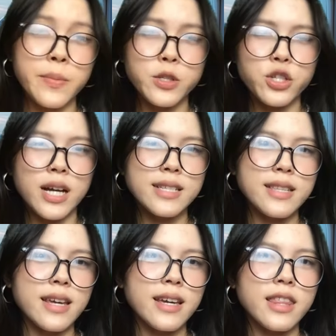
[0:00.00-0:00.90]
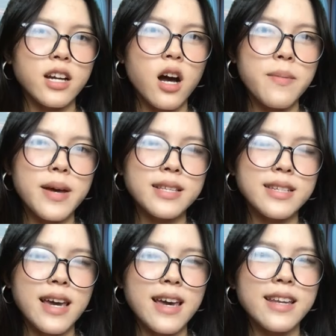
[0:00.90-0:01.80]
what you guys think in the comment,
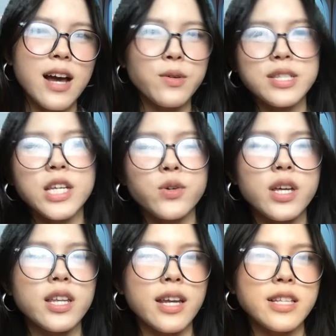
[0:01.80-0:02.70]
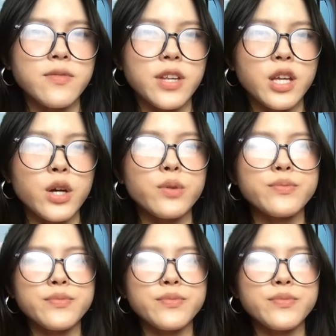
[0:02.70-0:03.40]
and I will see you in the next video.